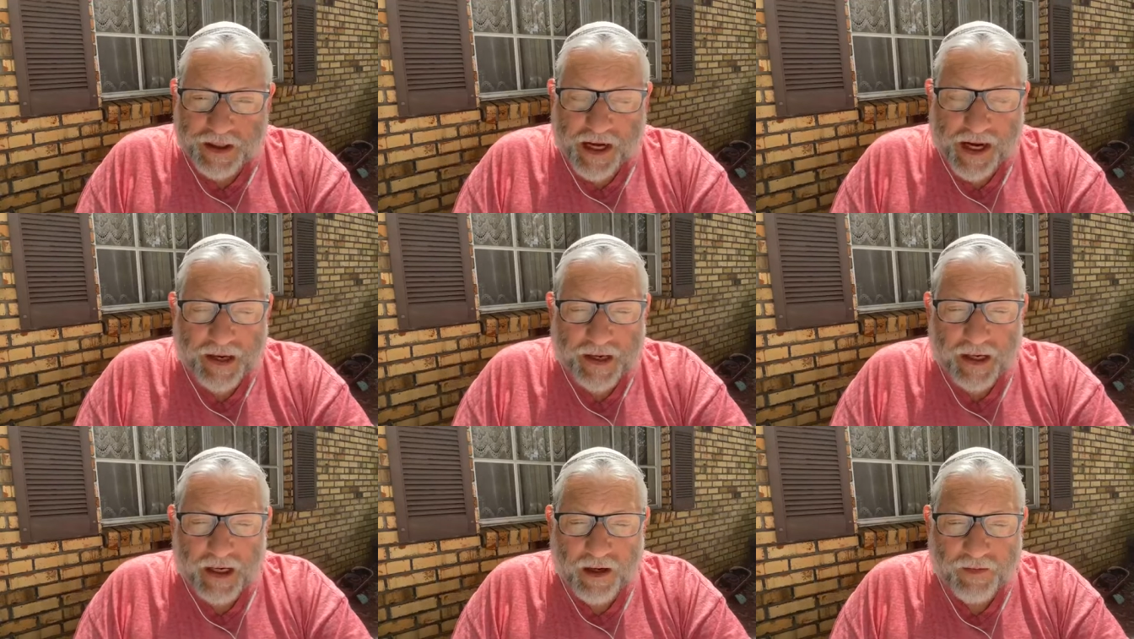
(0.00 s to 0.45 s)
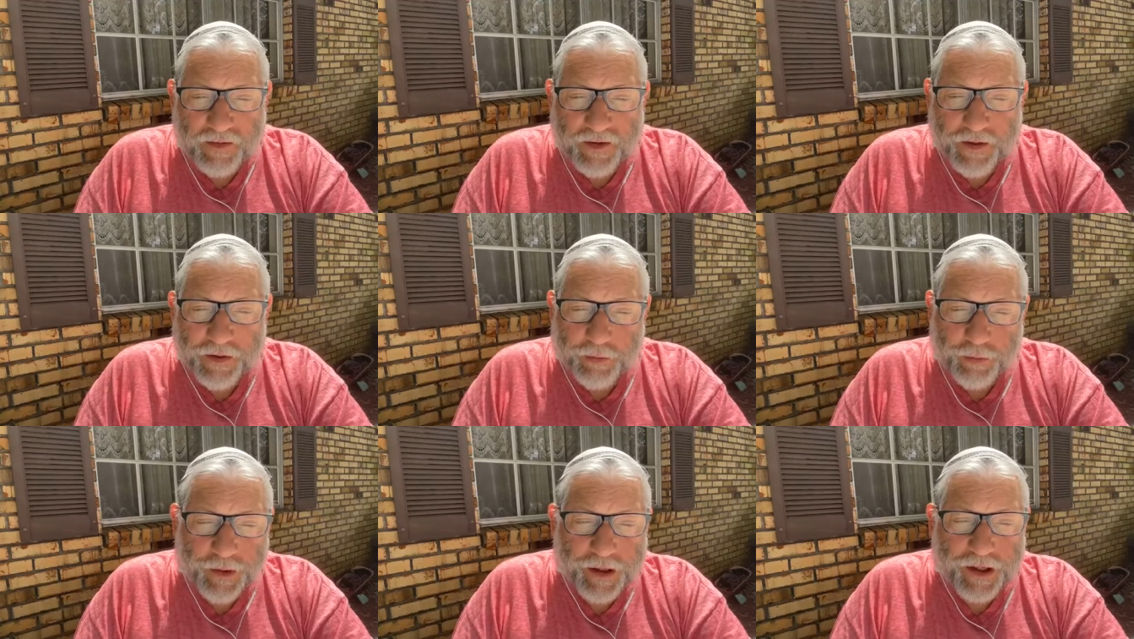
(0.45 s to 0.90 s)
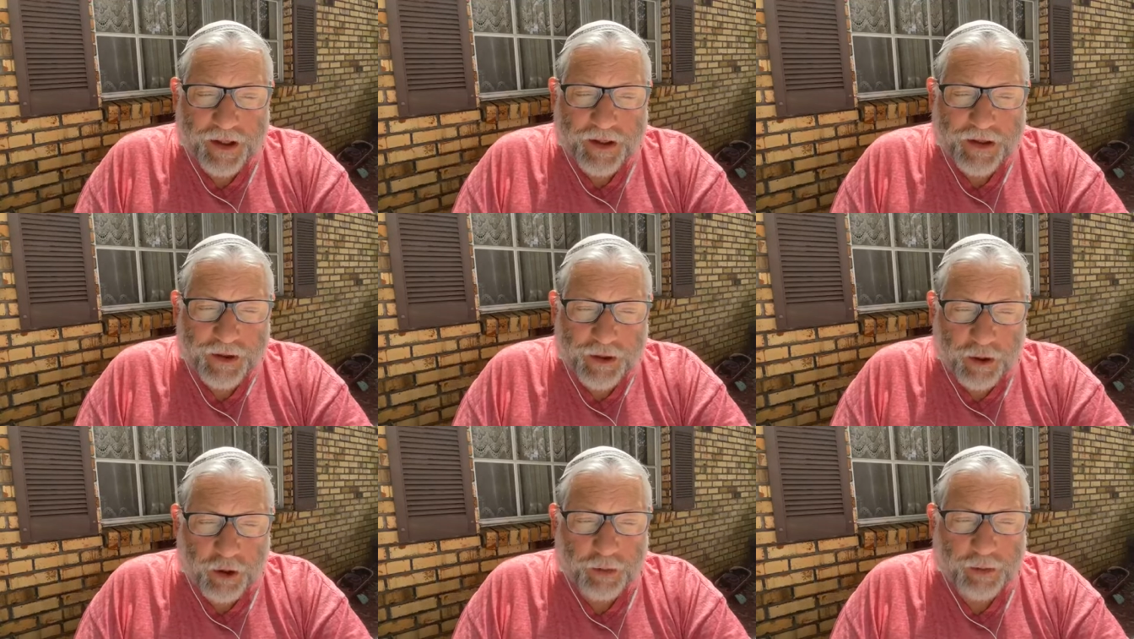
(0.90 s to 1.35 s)
the second of the
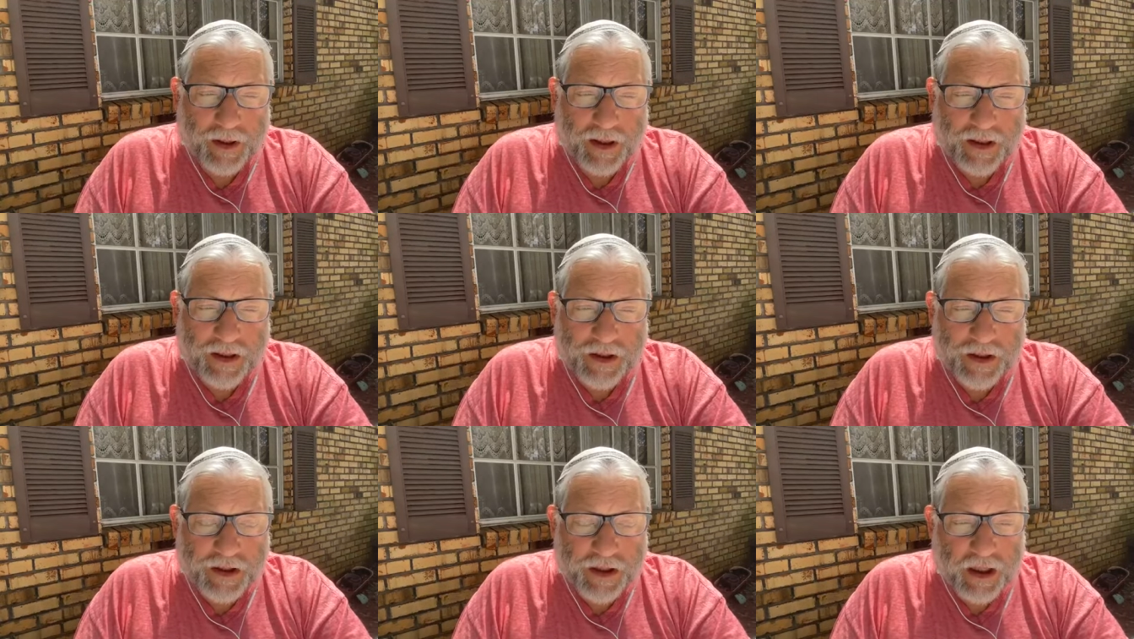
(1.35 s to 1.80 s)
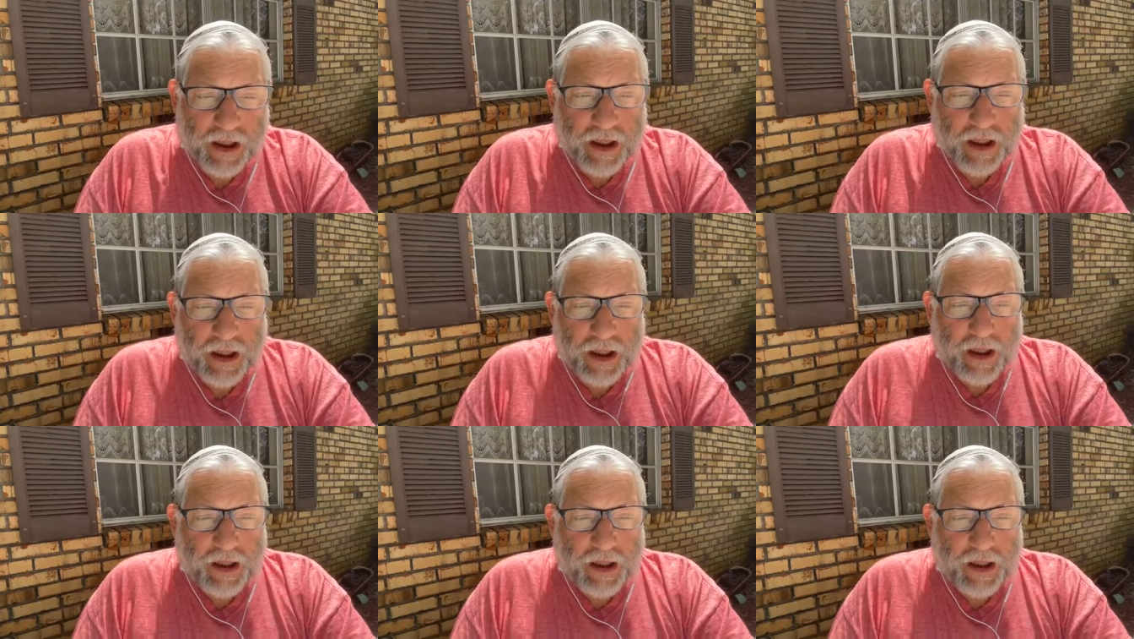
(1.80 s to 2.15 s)
three sermons